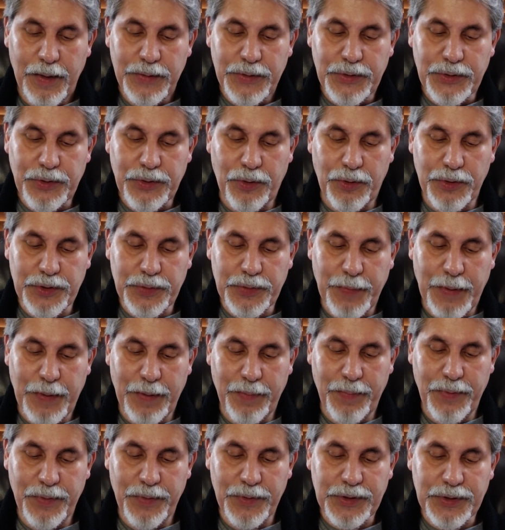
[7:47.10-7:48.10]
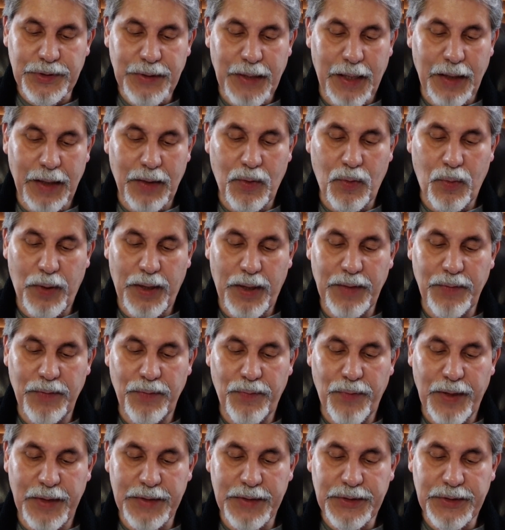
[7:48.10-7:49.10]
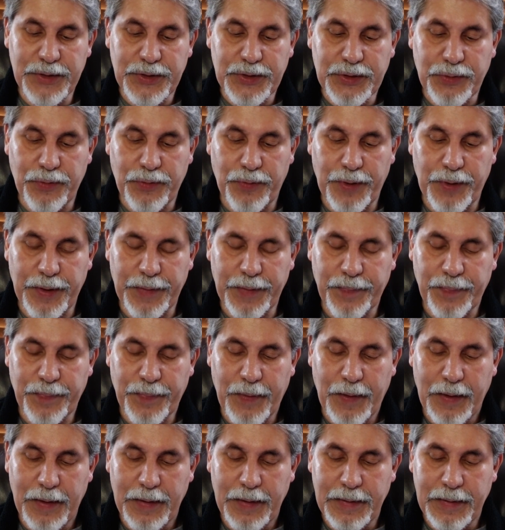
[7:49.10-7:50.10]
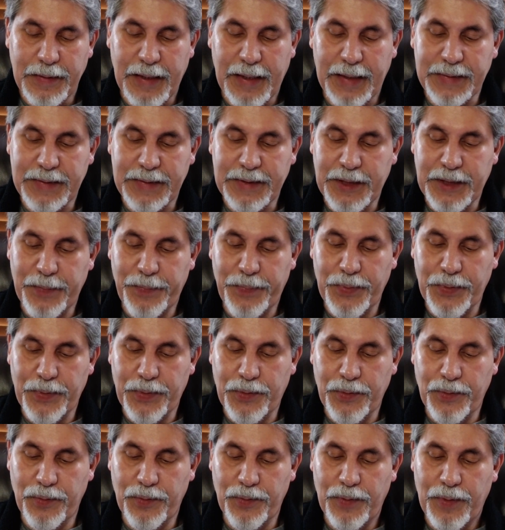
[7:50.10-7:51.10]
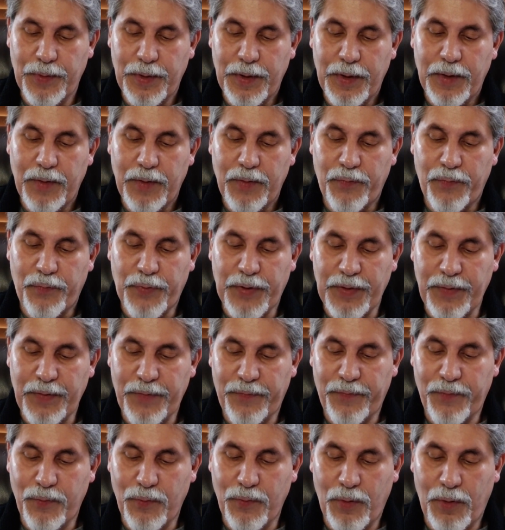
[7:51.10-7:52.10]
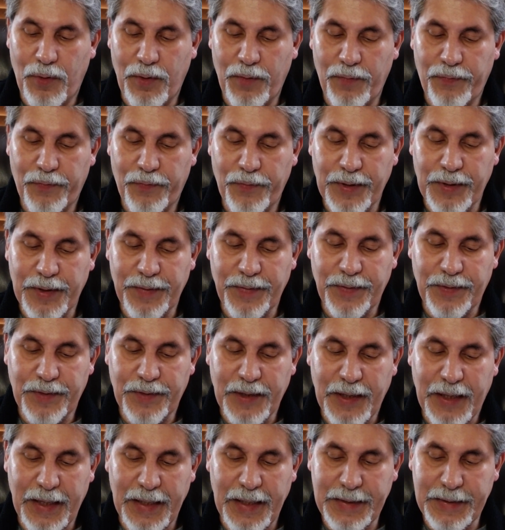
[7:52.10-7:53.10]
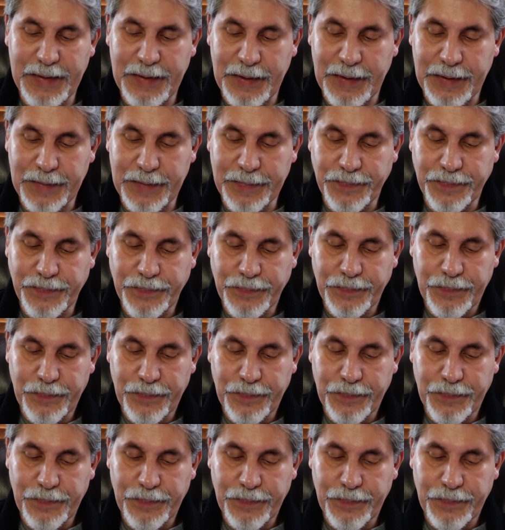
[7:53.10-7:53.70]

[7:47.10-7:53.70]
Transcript: Church members not quite registering that typical faithful offering and tithing